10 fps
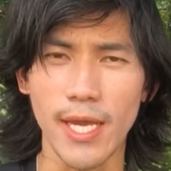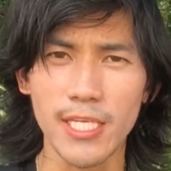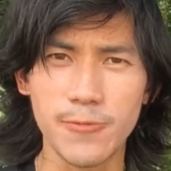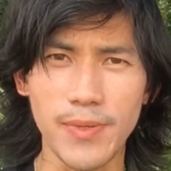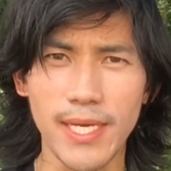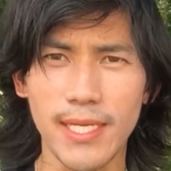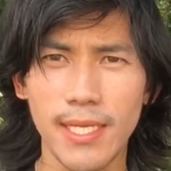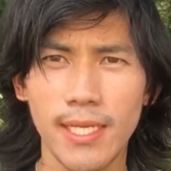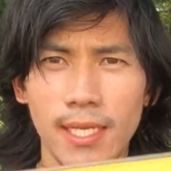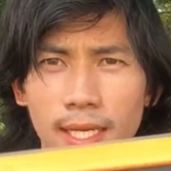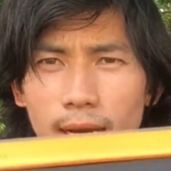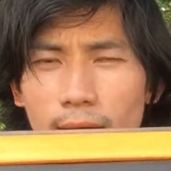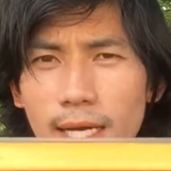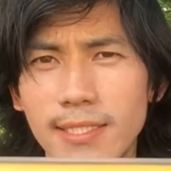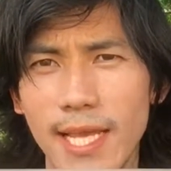It's been
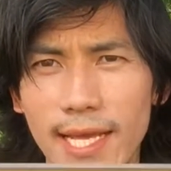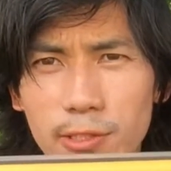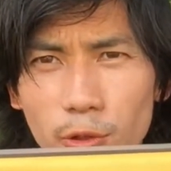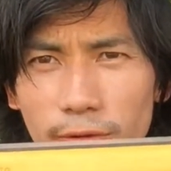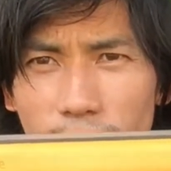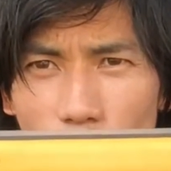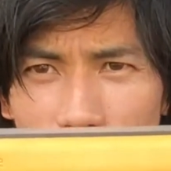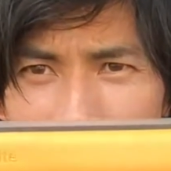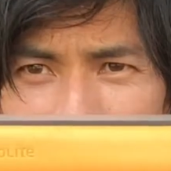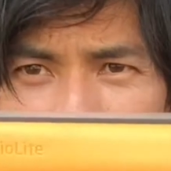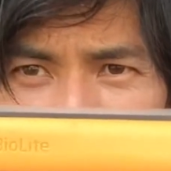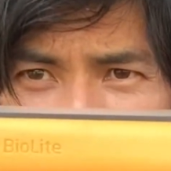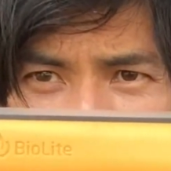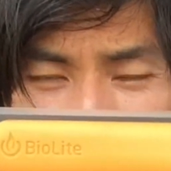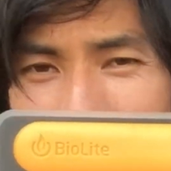day 24 since I've
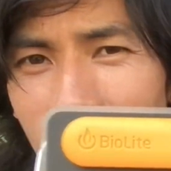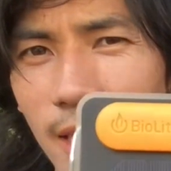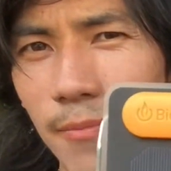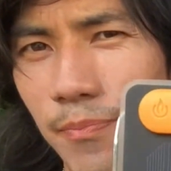been using the